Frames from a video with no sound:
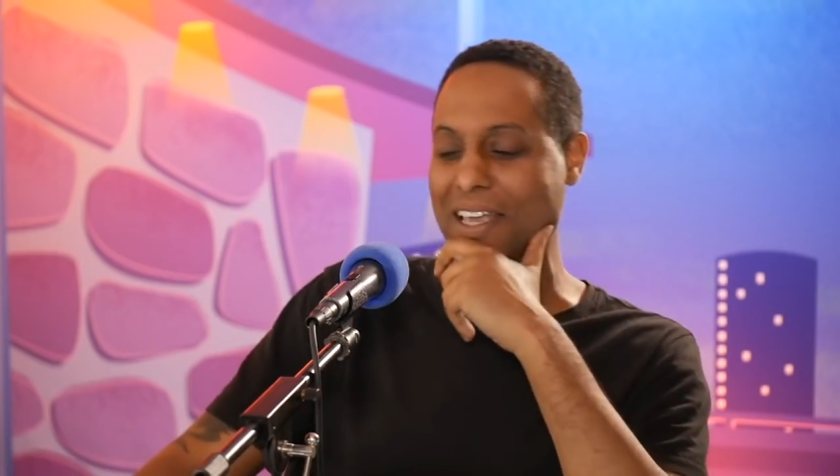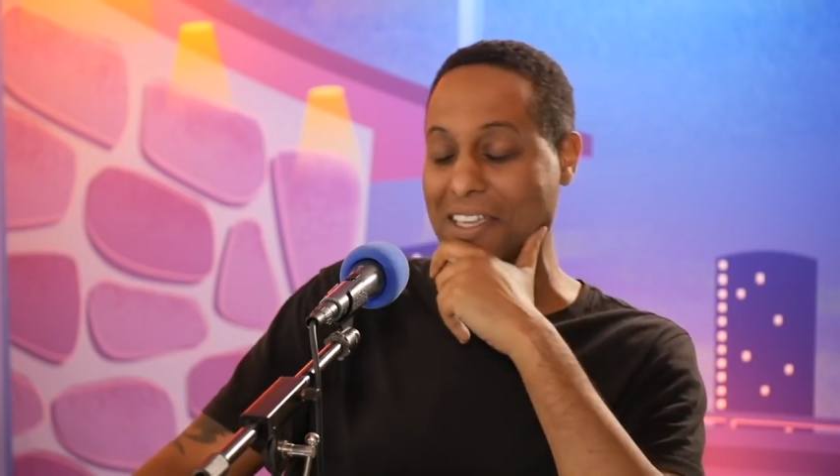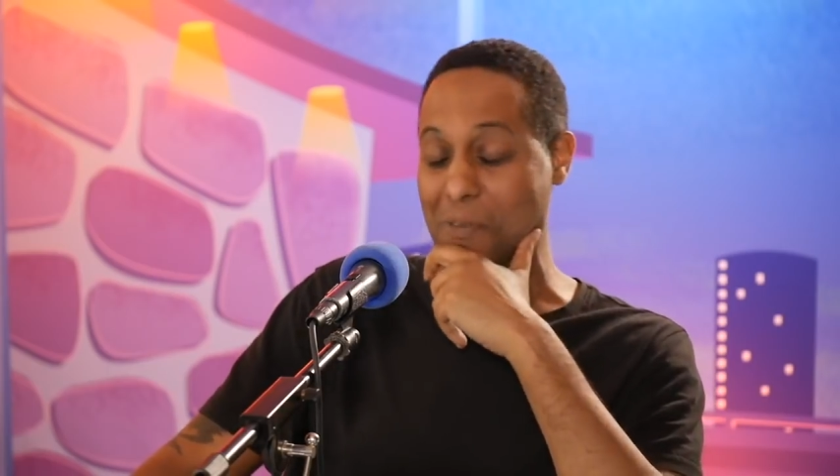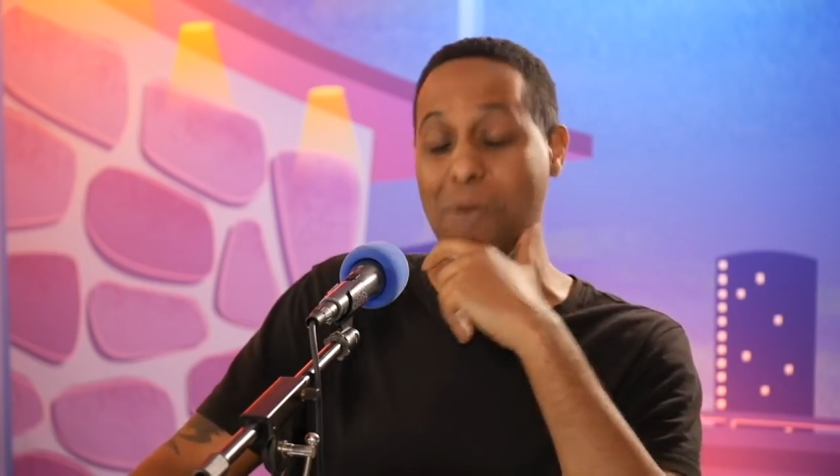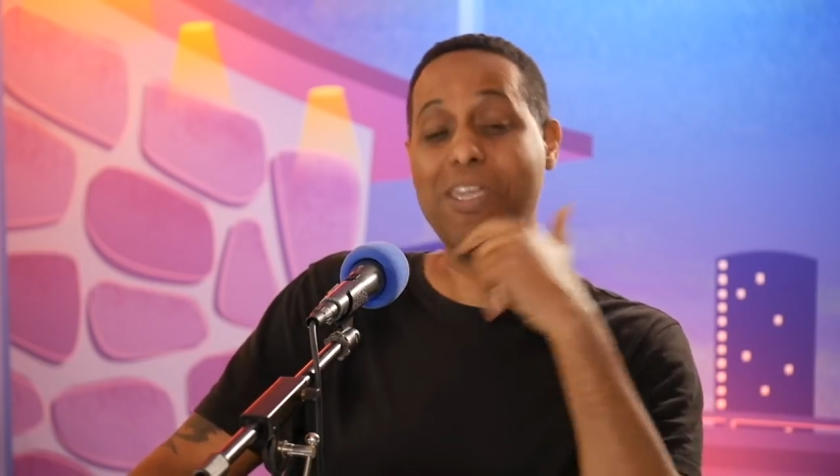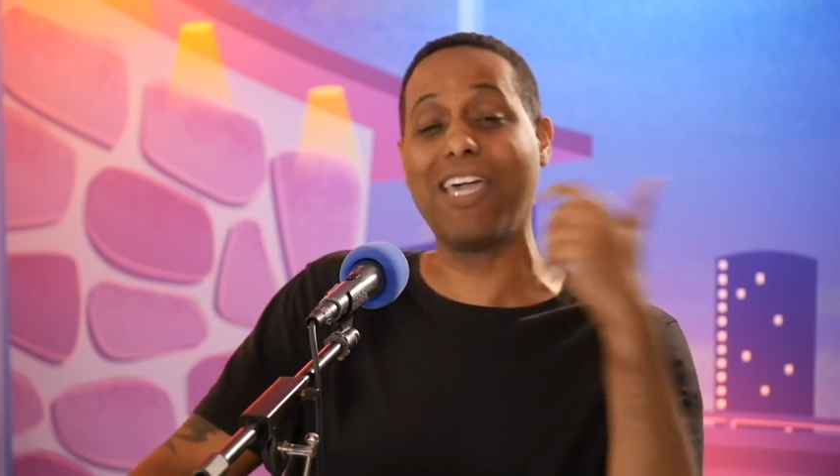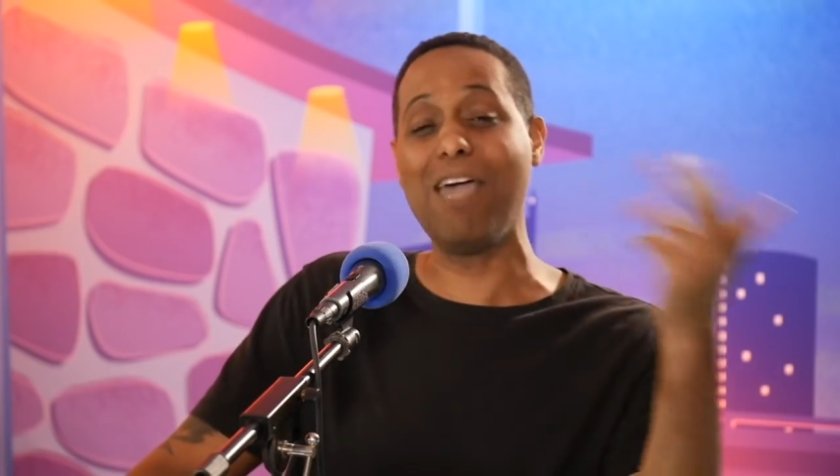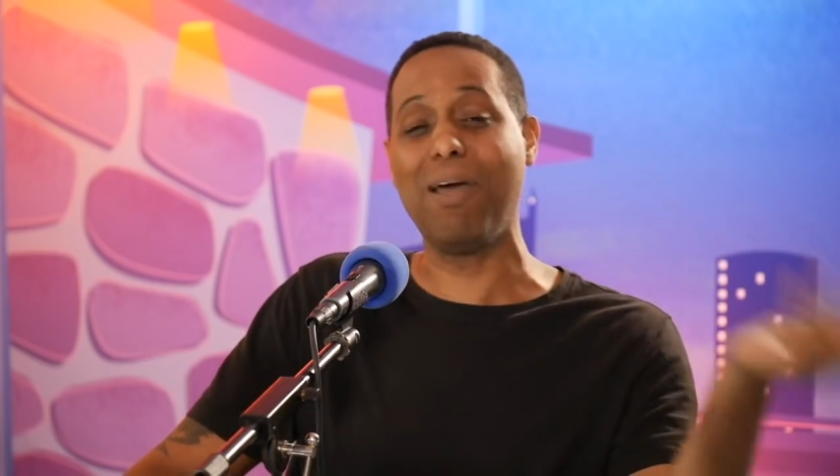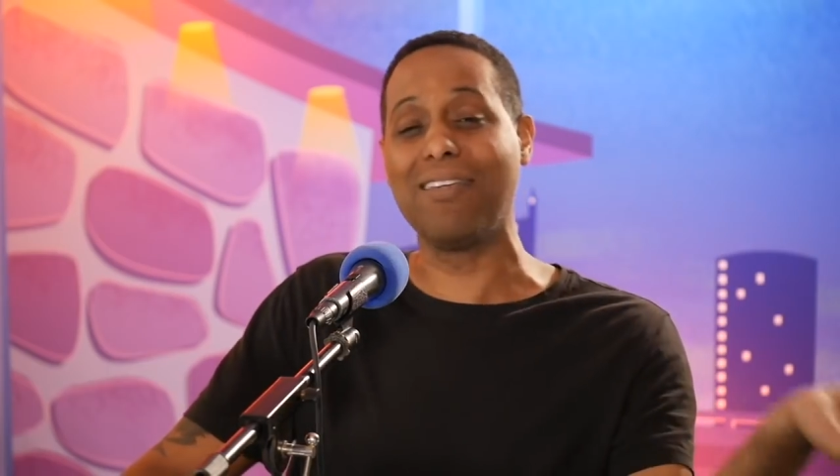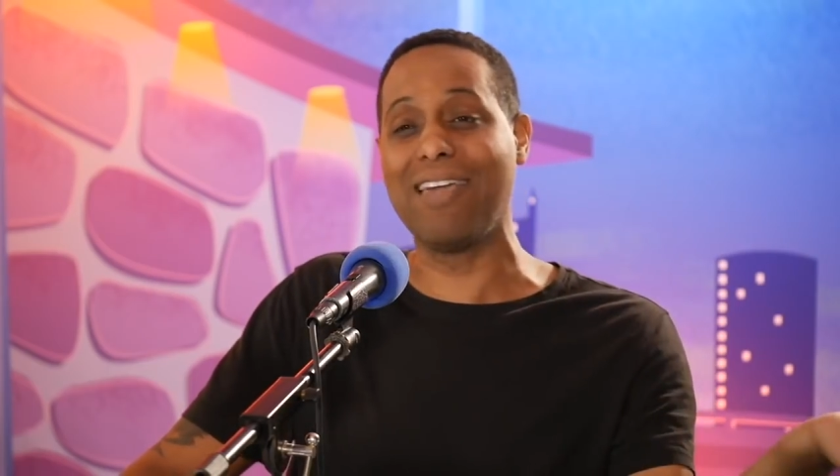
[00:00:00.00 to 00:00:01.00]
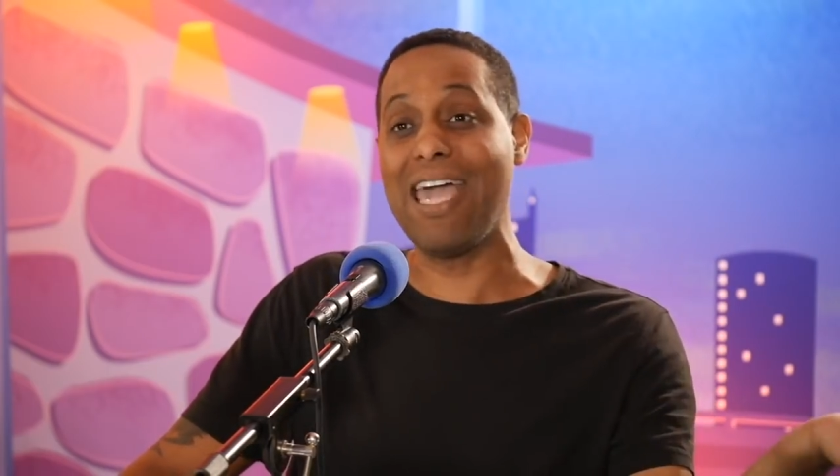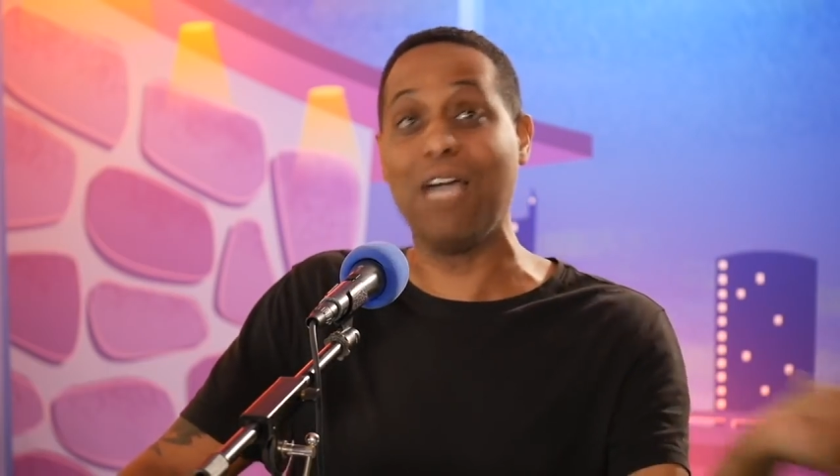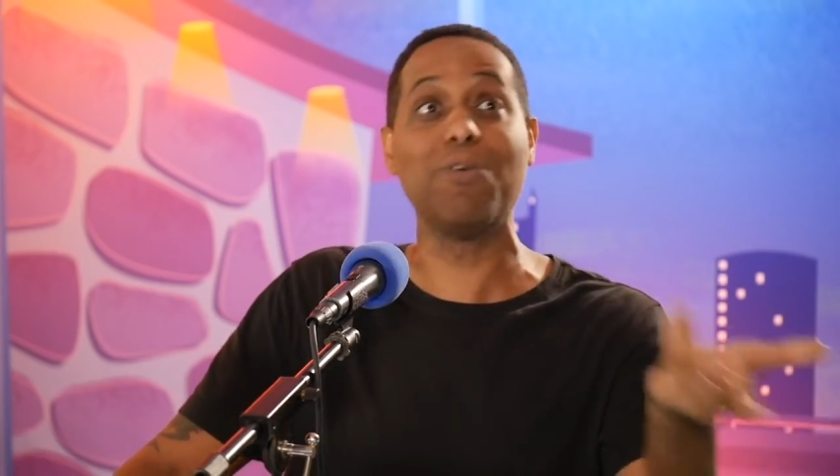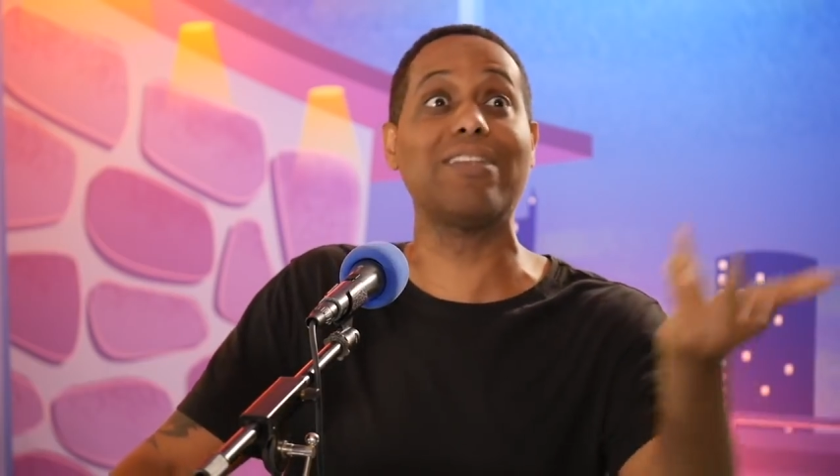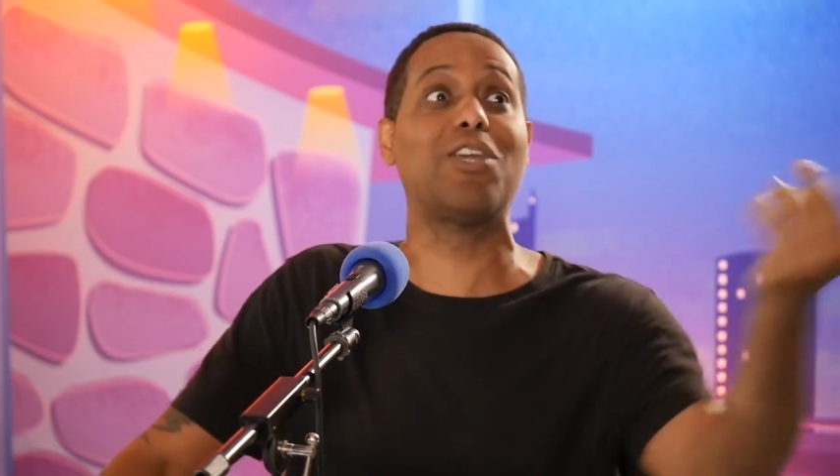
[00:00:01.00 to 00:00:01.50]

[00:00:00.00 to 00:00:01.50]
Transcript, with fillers: You remember you came out as gay? It was